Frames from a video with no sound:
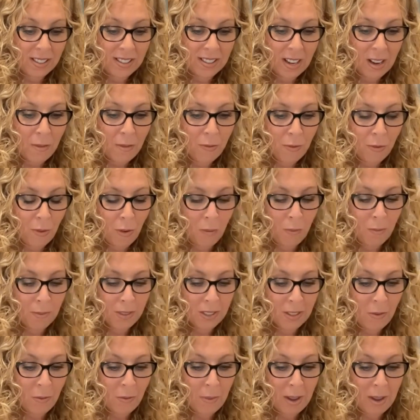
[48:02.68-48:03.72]
I say, from
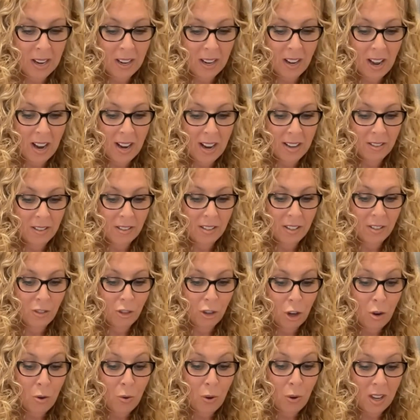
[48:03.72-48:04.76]
some of my clients. And
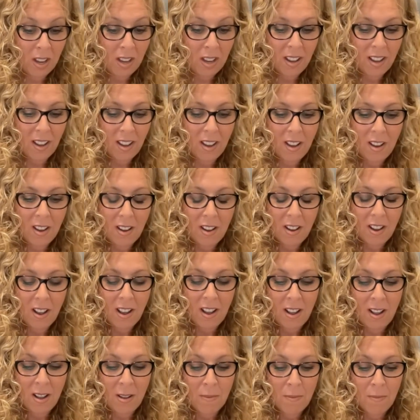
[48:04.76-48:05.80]
Joey
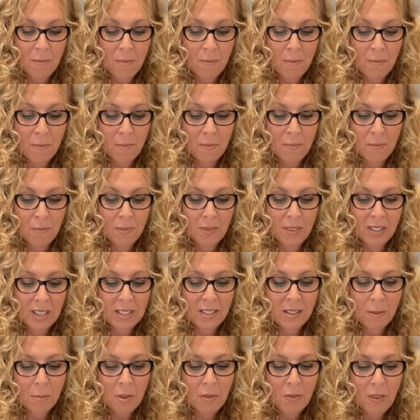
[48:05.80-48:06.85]
said
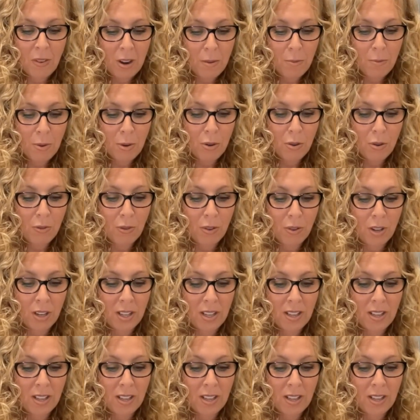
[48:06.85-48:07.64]
something very beautiful.